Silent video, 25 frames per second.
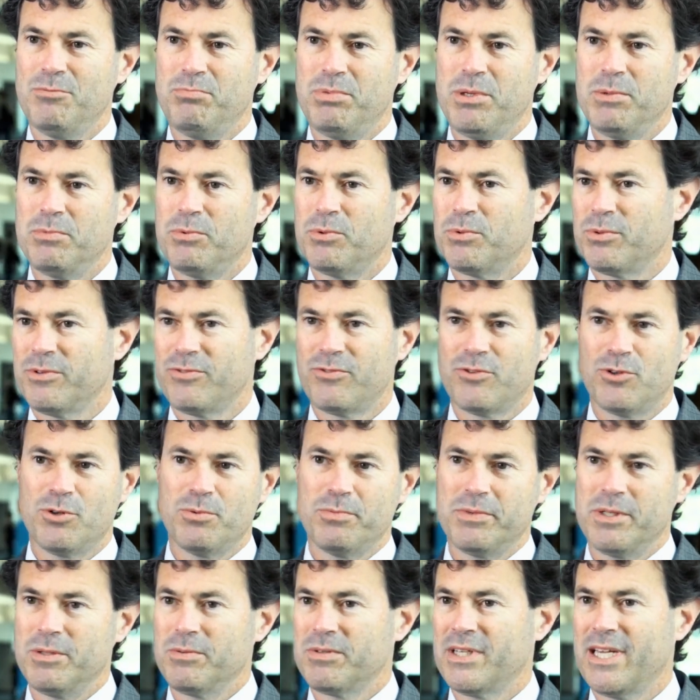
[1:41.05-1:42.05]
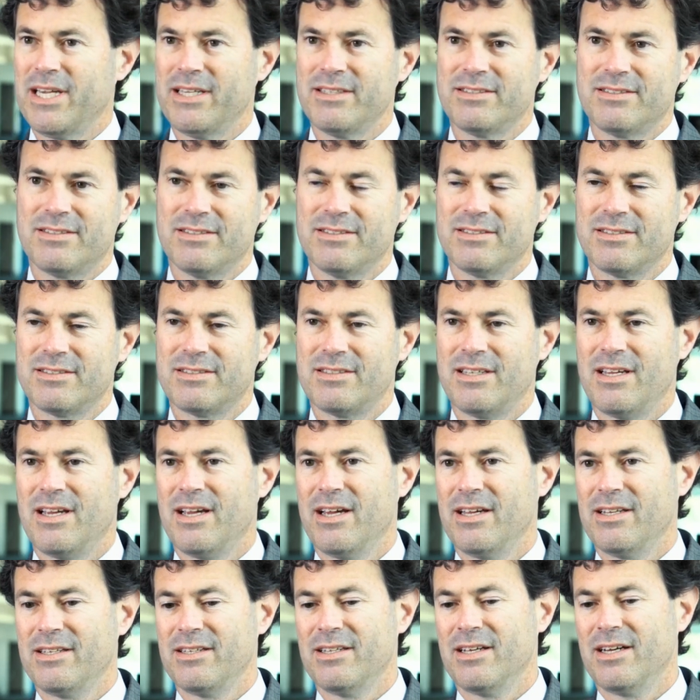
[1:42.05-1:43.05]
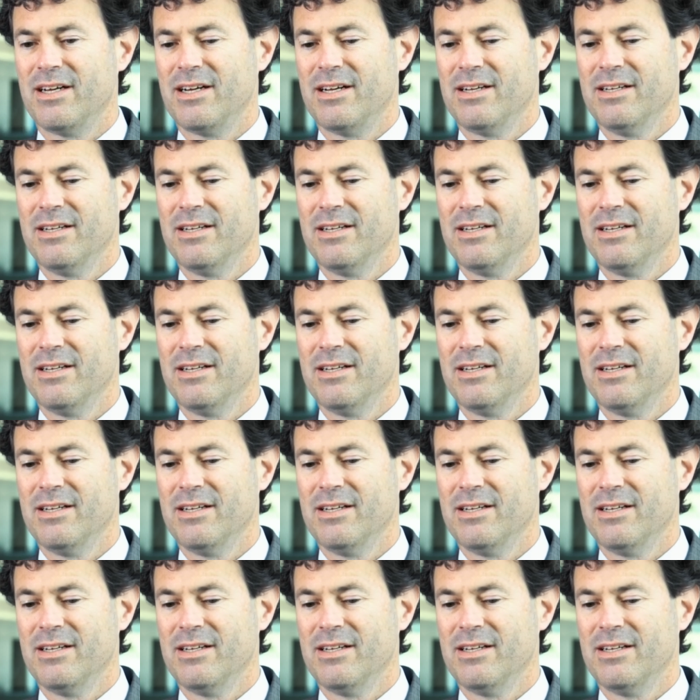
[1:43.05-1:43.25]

People refer me cases, and